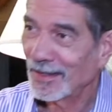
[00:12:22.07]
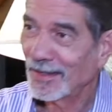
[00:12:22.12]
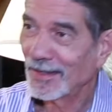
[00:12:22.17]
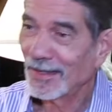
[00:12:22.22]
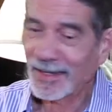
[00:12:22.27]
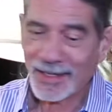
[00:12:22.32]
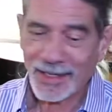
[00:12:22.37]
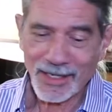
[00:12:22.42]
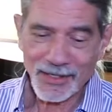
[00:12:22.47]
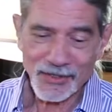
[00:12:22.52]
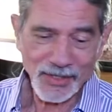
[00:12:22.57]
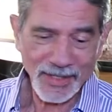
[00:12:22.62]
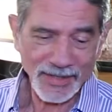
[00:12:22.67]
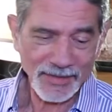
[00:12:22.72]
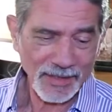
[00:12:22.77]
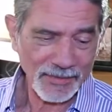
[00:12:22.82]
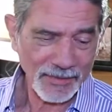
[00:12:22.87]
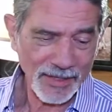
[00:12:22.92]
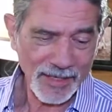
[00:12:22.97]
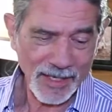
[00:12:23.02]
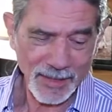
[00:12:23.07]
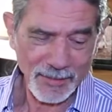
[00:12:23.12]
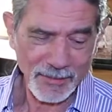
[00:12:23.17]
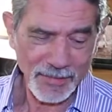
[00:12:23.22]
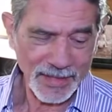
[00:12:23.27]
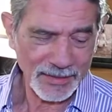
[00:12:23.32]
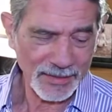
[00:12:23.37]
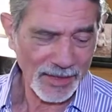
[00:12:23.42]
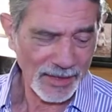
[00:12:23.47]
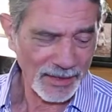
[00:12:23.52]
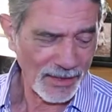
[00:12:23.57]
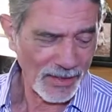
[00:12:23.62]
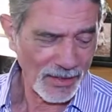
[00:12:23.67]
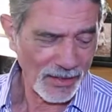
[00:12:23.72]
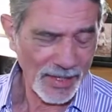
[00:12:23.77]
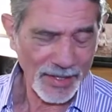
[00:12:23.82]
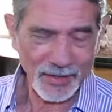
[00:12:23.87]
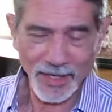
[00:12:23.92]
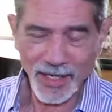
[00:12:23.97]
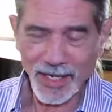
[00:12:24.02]
And I said, okay, but I
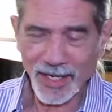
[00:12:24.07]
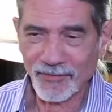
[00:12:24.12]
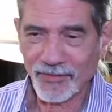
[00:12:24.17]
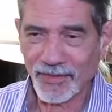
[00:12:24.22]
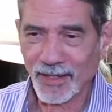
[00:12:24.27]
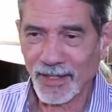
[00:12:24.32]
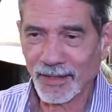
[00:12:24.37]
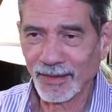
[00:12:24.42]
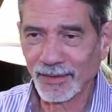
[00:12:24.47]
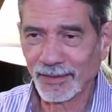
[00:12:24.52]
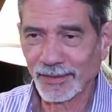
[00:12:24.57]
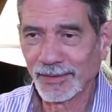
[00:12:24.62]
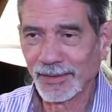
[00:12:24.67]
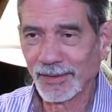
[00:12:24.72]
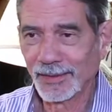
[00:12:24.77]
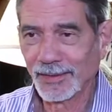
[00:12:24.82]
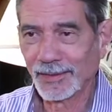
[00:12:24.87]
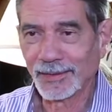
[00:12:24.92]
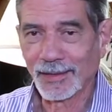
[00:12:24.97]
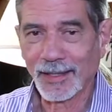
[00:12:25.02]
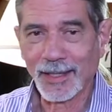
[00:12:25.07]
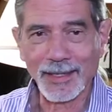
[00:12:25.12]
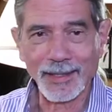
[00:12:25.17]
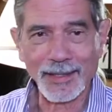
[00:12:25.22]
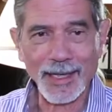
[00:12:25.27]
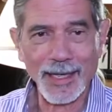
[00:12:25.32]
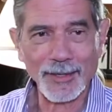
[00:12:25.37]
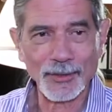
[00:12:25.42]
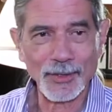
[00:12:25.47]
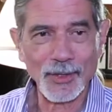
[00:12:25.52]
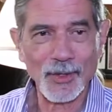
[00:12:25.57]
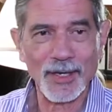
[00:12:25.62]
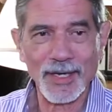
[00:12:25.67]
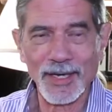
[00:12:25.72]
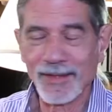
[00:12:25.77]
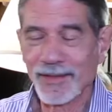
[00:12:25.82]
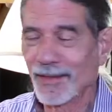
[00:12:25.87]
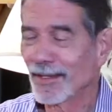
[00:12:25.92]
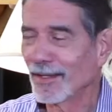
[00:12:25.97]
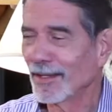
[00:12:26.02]
don't know
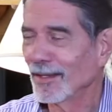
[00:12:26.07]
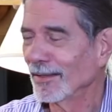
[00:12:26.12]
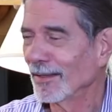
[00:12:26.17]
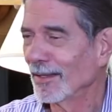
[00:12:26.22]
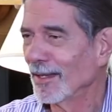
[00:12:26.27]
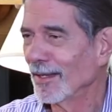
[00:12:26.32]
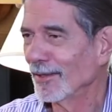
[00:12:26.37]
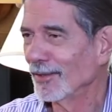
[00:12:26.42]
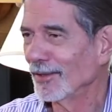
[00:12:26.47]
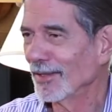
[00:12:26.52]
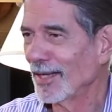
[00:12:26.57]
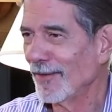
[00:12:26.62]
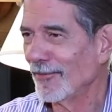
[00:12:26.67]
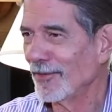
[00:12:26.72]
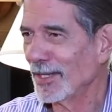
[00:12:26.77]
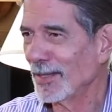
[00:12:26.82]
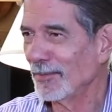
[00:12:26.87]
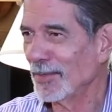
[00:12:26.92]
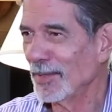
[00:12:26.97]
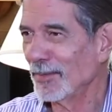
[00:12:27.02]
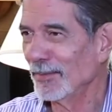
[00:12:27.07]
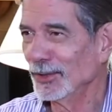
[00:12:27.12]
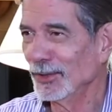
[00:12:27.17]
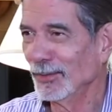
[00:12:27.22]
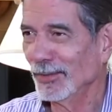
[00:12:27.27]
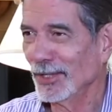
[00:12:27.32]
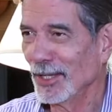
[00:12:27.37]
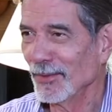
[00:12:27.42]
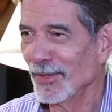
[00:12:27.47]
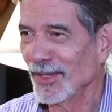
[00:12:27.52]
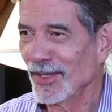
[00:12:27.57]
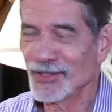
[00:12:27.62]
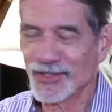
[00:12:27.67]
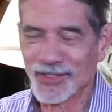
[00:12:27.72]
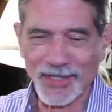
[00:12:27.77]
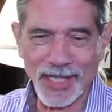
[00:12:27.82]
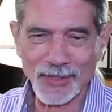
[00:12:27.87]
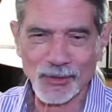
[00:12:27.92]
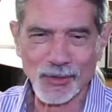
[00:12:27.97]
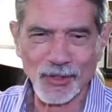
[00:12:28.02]
anything, and I don't have any people to play with. He
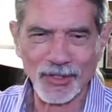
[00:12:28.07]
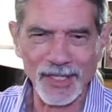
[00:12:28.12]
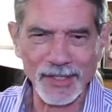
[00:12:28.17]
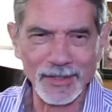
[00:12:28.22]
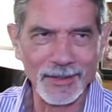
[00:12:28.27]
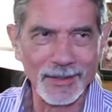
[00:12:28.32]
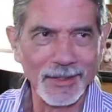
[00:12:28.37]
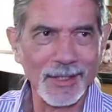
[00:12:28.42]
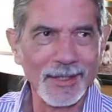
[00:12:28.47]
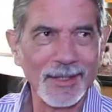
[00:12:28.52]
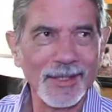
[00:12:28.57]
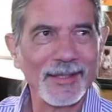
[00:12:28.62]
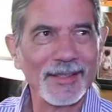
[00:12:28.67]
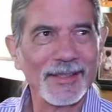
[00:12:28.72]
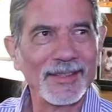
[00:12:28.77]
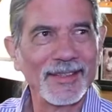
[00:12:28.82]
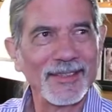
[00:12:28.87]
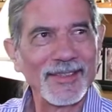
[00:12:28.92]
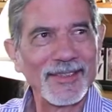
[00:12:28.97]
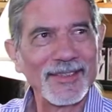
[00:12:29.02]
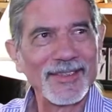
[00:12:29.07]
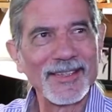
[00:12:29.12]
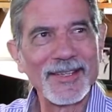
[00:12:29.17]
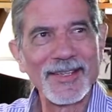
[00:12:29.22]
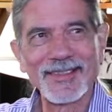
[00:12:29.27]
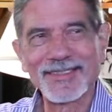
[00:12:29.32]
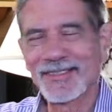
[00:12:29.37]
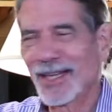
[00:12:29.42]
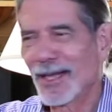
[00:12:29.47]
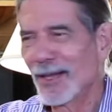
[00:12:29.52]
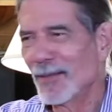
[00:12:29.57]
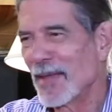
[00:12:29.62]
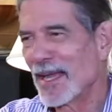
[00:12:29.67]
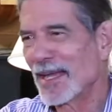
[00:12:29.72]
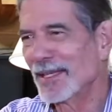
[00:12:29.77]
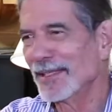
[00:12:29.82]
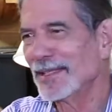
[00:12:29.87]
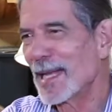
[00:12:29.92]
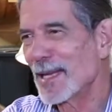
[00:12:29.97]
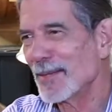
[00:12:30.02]
said, that's all right. I'll
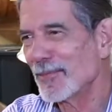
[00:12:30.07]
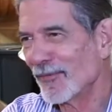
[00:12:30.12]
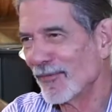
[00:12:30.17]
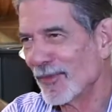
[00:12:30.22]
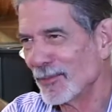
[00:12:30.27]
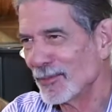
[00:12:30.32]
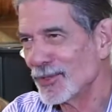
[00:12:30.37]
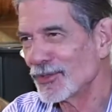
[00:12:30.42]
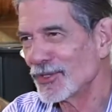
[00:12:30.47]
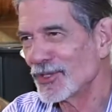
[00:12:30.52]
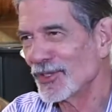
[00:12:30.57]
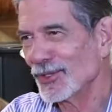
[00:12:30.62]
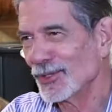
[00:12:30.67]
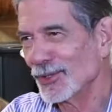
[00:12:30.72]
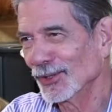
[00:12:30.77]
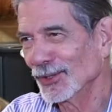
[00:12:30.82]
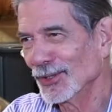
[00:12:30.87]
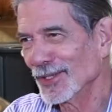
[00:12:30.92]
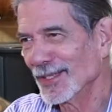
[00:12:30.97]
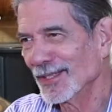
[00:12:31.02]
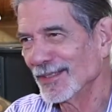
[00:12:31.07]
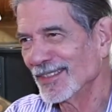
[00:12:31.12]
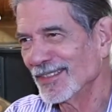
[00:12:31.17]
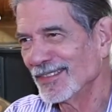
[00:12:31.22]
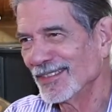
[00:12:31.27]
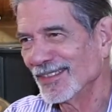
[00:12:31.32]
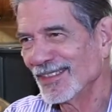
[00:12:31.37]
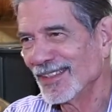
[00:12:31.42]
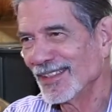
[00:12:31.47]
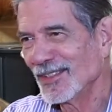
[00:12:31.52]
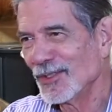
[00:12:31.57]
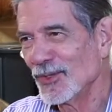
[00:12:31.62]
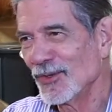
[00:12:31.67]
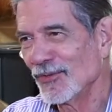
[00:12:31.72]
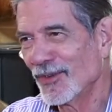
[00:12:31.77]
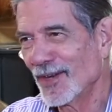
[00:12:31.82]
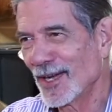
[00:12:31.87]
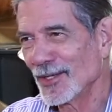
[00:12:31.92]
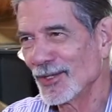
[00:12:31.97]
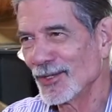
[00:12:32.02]
make a tape of the music, you learn it, you
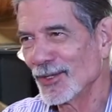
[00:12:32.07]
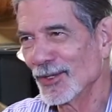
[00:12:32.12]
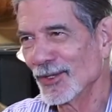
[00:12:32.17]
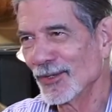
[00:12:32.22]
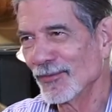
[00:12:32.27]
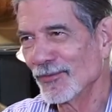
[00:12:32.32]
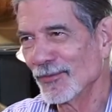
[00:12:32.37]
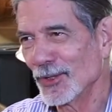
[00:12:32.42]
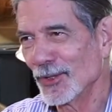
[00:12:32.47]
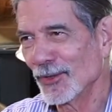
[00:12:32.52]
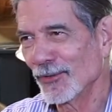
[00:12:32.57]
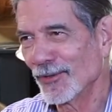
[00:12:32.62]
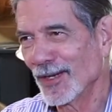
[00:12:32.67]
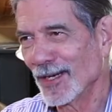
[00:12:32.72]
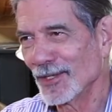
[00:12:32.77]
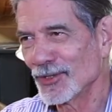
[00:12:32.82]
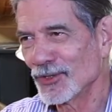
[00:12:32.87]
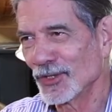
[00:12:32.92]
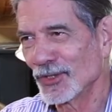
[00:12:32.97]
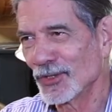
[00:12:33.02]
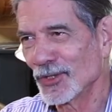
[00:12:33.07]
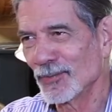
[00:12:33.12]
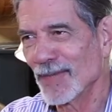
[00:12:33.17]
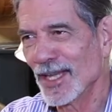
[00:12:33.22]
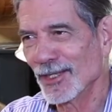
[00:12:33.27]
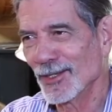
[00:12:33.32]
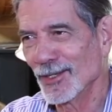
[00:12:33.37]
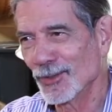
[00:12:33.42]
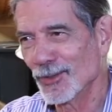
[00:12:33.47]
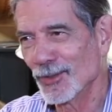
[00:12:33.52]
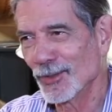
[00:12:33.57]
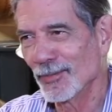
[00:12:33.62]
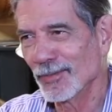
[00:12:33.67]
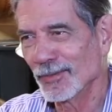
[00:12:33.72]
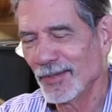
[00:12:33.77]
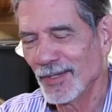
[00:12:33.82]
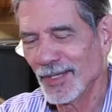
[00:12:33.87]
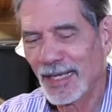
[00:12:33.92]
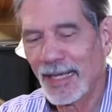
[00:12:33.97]
find your friends, and you make a group.